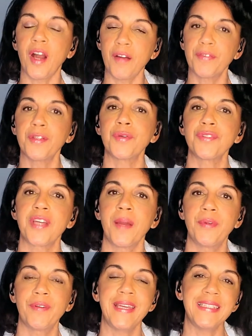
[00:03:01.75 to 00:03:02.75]
offer those
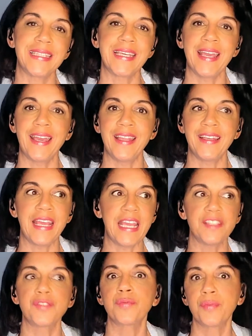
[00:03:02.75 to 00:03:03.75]
upgrades again
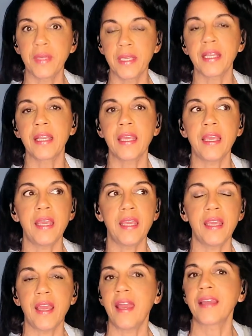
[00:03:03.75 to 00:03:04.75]
is
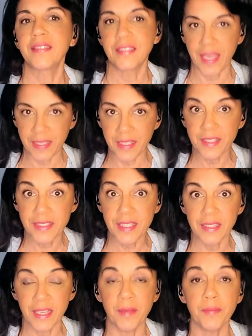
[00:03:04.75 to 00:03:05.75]
really exciting to
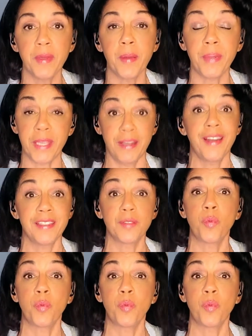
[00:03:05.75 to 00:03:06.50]
them, because